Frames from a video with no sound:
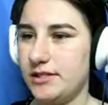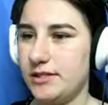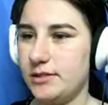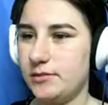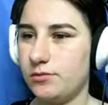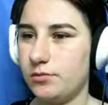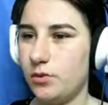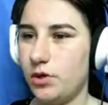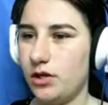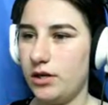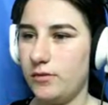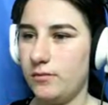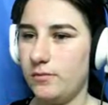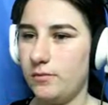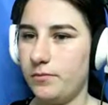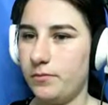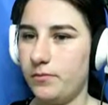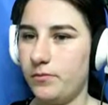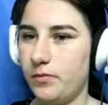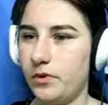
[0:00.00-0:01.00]
It's sad
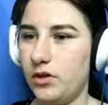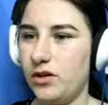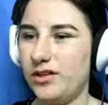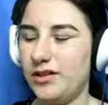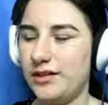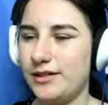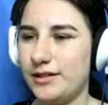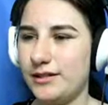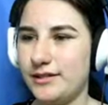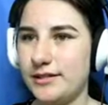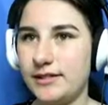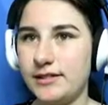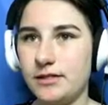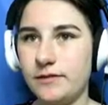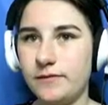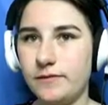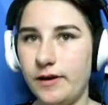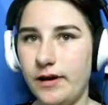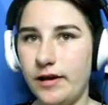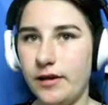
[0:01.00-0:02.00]
that our society used to
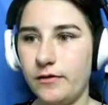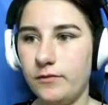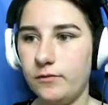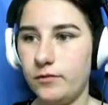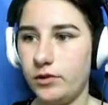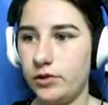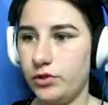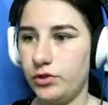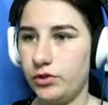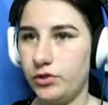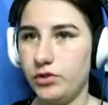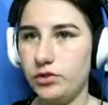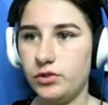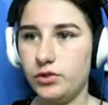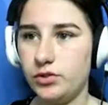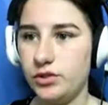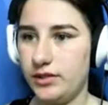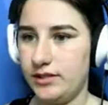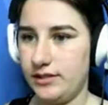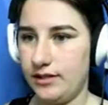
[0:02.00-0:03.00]
think that.
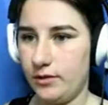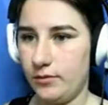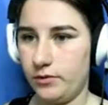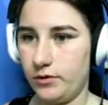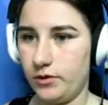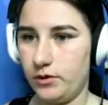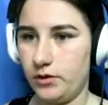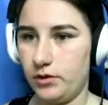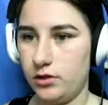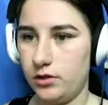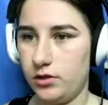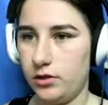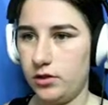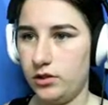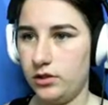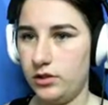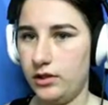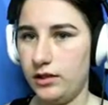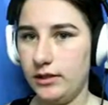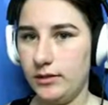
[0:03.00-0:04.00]
That's all. That's what I'm
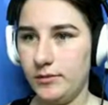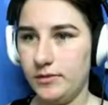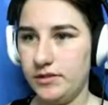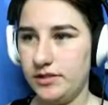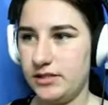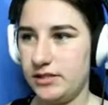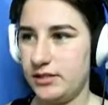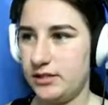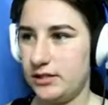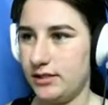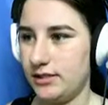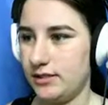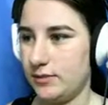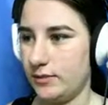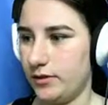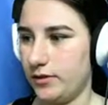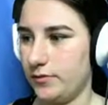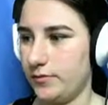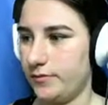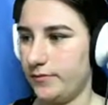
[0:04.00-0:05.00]
saying.
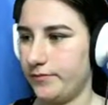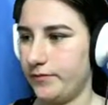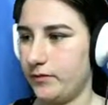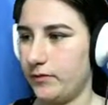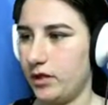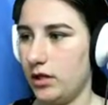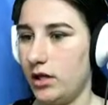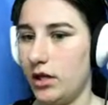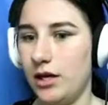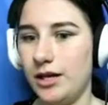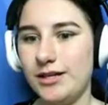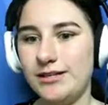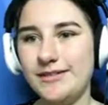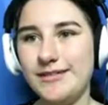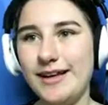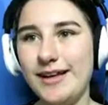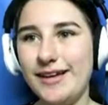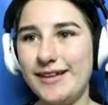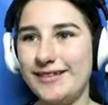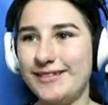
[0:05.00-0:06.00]
You know what? Let's
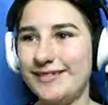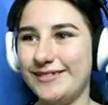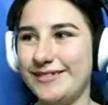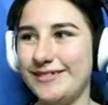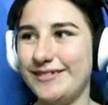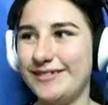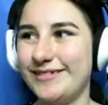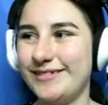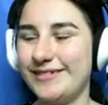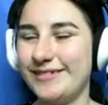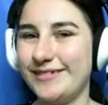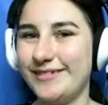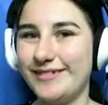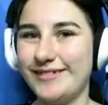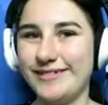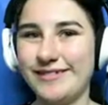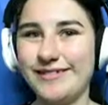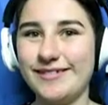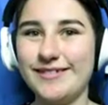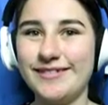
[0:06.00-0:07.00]
brew a chemical
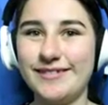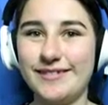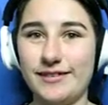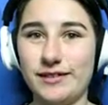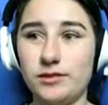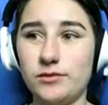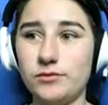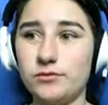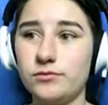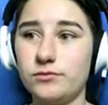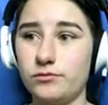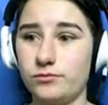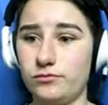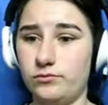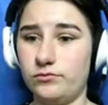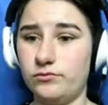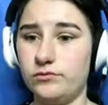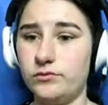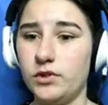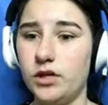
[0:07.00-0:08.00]
X potion.
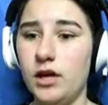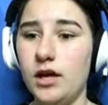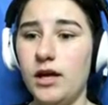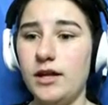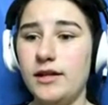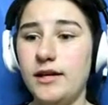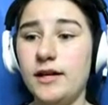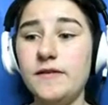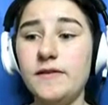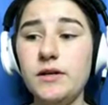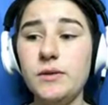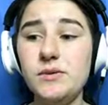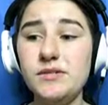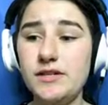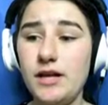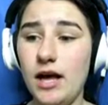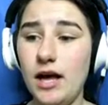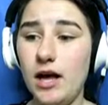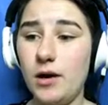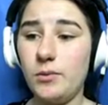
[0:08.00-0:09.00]
Go back
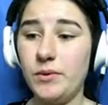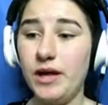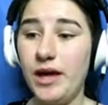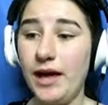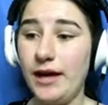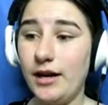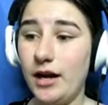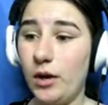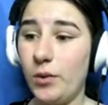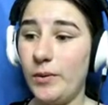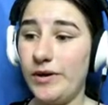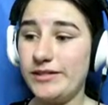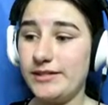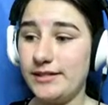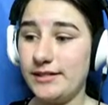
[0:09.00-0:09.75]
to the advisors.